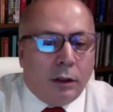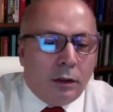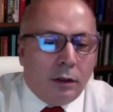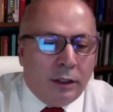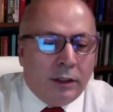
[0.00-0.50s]

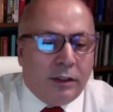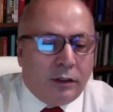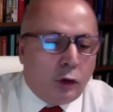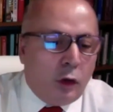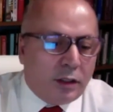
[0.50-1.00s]
in this
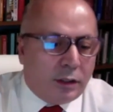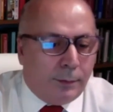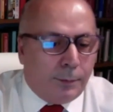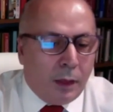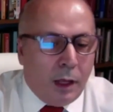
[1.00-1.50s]
situation.
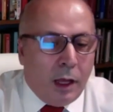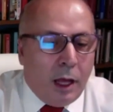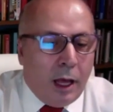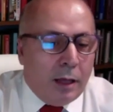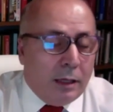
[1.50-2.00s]

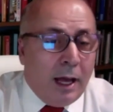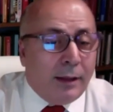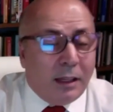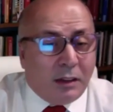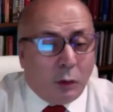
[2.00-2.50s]
And
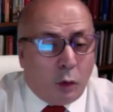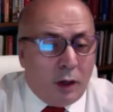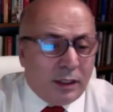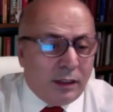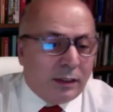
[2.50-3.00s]
the
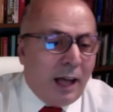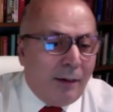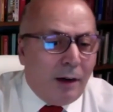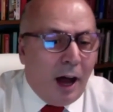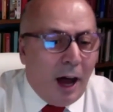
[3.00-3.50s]
question is
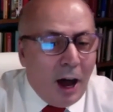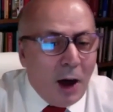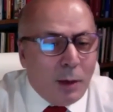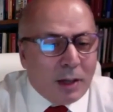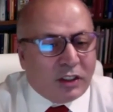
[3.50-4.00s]
how
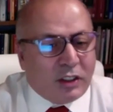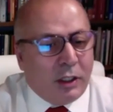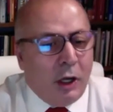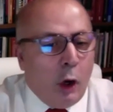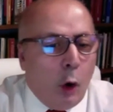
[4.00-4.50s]
much
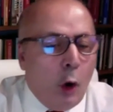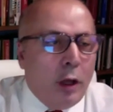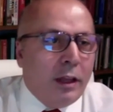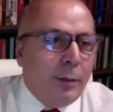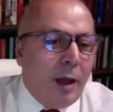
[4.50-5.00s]
oil
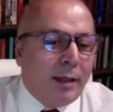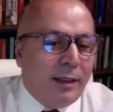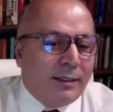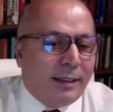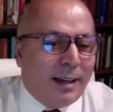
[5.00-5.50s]
demand
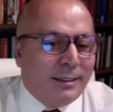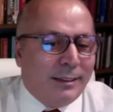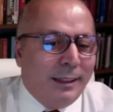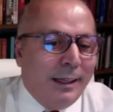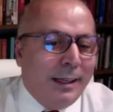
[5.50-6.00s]
destruction
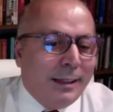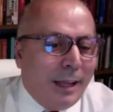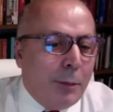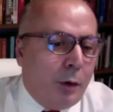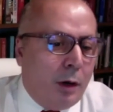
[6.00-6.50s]

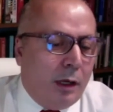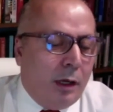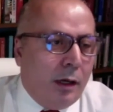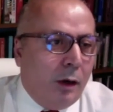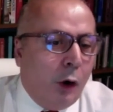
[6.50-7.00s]
temporary
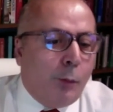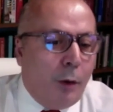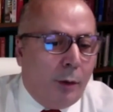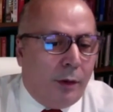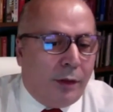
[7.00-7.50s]
or
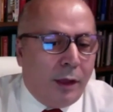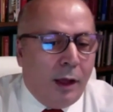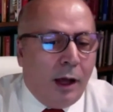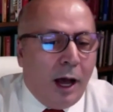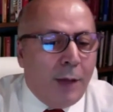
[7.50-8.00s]
permanent?
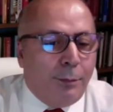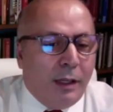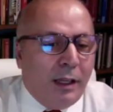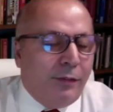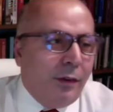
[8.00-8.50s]
I
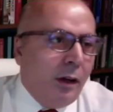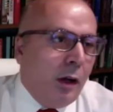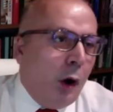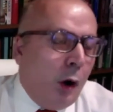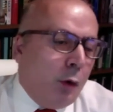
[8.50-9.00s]
believe
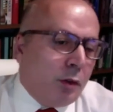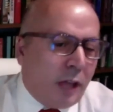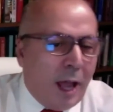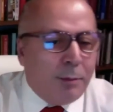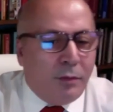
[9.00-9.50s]
over
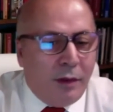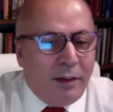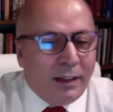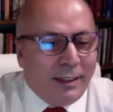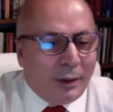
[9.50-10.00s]
time we will
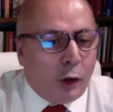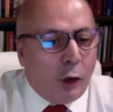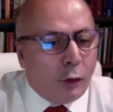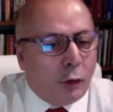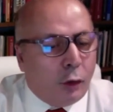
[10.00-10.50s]
return
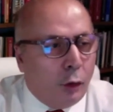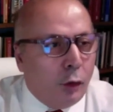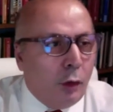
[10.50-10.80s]
to